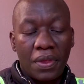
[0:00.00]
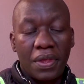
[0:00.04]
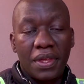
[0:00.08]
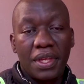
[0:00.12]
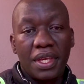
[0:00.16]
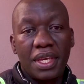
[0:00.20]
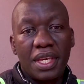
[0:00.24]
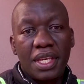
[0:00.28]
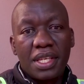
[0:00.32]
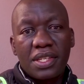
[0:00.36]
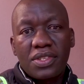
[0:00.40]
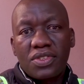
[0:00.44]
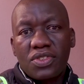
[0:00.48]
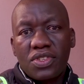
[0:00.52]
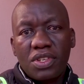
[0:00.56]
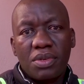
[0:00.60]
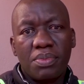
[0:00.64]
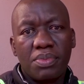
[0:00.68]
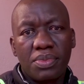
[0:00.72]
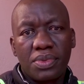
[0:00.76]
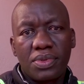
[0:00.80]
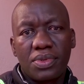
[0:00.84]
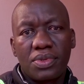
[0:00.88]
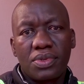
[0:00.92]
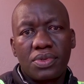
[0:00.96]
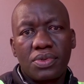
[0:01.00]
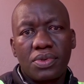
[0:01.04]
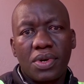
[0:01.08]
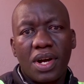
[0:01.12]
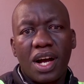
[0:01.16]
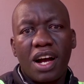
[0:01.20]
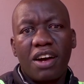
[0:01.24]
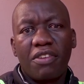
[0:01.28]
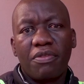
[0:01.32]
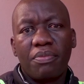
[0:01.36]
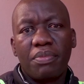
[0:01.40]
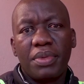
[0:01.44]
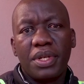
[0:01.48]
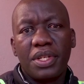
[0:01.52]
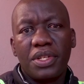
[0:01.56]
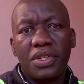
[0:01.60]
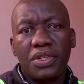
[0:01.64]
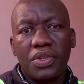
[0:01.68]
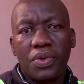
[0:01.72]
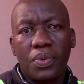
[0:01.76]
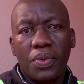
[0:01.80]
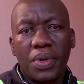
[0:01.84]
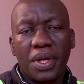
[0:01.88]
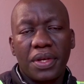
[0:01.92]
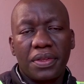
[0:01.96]
He seems to have been
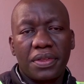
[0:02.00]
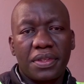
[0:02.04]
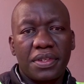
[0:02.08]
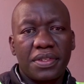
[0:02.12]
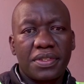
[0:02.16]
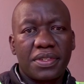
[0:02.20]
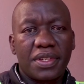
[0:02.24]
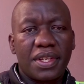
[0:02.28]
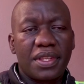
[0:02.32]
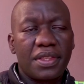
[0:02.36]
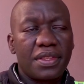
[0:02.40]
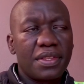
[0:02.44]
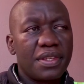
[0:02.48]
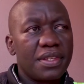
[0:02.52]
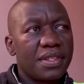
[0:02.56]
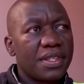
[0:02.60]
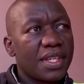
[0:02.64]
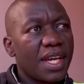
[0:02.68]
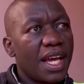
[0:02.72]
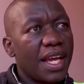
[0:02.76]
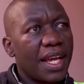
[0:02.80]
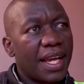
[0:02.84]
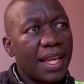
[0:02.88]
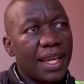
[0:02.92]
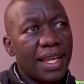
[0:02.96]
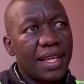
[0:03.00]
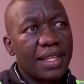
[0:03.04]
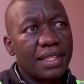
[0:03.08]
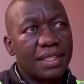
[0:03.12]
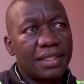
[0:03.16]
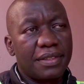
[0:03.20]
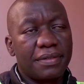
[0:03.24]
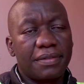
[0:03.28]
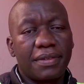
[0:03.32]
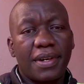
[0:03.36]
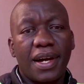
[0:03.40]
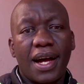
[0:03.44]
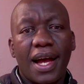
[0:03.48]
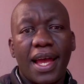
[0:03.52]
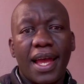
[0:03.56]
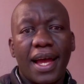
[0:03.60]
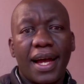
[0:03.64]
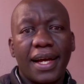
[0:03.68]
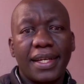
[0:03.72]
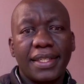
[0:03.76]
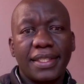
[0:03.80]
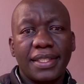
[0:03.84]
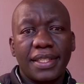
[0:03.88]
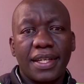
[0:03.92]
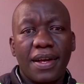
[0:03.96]
doing this, and this I classify
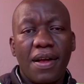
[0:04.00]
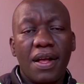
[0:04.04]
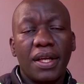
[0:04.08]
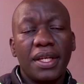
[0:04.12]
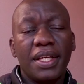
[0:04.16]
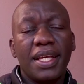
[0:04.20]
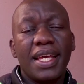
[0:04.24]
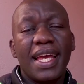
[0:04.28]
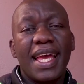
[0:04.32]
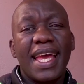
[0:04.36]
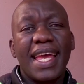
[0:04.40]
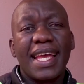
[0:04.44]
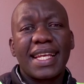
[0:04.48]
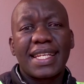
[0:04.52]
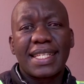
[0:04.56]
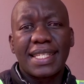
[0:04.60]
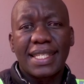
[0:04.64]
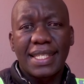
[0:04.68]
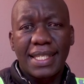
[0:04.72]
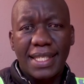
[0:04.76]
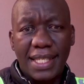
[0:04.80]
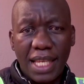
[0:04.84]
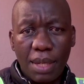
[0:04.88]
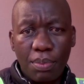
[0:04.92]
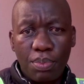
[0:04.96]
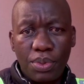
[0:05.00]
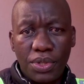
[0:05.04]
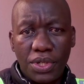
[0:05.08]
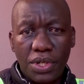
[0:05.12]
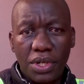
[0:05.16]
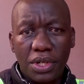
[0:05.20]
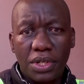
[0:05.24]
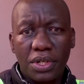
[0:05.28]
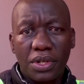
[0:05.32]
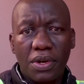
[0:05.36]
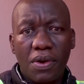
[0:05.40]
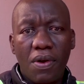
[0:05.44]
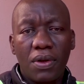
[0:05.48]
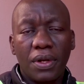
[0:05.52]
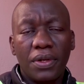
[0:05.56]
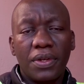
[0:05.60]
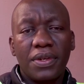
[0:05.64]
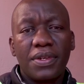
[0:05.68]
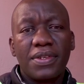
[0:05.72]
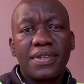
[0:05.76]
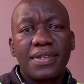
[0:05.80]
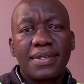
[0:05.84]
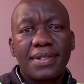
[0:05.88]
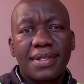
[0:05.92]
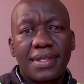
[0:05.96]
under exceptional
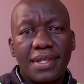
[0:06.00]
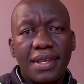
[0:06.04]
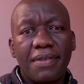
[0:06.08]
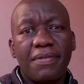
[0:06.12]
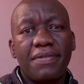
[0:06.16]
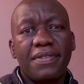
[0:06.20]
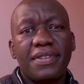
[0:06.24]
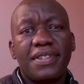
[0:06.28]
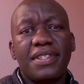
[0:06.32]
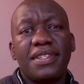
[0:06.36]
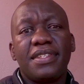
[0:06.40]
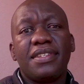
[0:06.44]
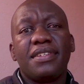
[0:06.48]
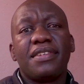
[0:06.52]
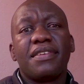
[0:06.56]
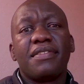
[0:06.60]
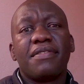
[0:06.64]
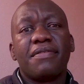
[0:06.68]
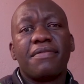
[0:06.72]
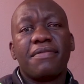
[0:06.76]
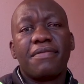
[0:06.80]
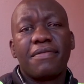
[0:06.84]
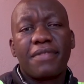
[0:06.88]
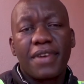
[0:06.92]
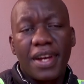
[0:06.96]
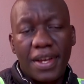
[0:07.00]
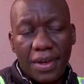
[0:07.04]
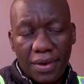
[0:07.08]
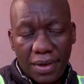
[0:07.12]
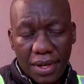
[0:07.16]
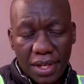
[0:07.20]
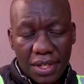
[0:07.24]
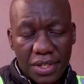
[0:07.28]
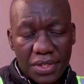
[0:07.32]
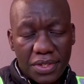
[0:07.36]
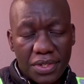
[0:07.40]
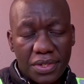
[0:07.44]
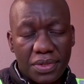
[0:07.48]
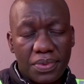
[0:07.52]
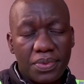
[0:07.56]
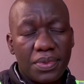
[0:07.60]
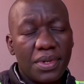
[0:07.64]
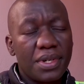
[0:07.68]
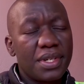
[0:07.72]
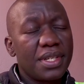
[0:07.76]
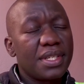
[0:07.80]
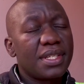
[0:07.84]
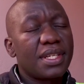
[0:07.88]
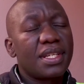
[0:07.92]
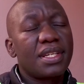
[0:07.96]
safety violation.
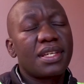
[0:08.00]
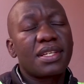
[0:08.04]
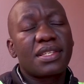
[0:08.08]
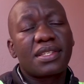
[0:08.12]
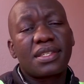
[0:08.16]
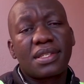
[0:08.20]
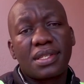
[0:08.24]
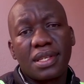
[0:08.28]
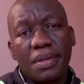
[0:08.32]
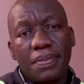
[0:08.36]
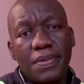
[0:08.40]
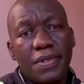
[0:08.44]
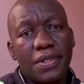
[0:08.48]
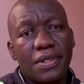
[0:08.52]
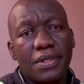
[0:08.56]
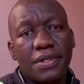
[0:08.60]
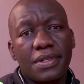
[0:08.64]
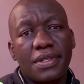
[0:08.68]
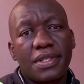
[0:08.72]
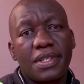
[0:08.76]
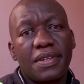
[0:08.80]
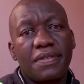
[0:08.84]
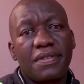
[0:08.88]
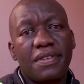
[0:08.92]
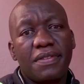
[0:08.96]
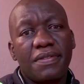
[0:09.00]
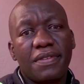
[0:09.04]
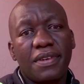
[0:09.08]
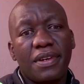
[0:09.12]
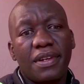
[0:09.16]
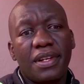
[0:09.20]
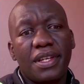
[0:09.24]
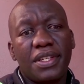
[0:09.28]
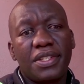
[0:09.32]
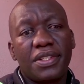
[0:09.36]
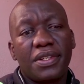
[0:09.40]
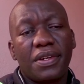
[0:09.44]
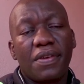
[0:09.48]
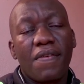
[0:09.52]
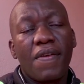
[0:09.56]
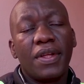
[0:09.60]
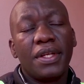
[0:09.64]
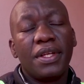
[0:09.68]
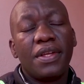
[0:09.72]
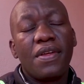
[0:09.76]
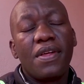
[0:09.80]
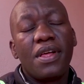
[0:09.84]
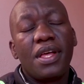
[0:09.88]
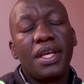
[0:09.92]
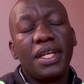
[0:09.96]
What is an exceptional safety violation?
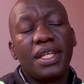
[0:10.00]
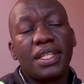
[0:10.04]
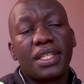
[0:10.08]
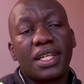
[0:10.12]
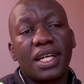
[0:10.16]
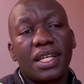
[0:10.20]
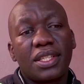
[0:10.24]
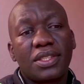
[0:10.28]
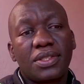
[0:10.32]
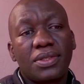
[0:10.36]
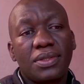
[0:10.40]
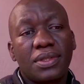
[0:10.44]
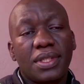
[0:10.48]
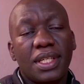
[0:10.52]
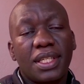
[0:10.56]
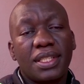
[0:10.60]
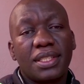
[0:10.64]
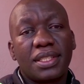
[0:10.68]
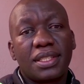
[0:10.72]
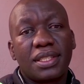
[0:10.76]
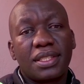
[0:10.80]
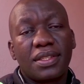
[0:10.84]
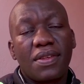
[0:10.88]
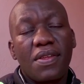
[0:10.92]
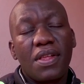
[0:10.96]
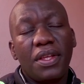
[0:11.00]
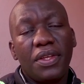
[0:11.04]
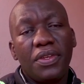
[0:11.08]
It has two ends.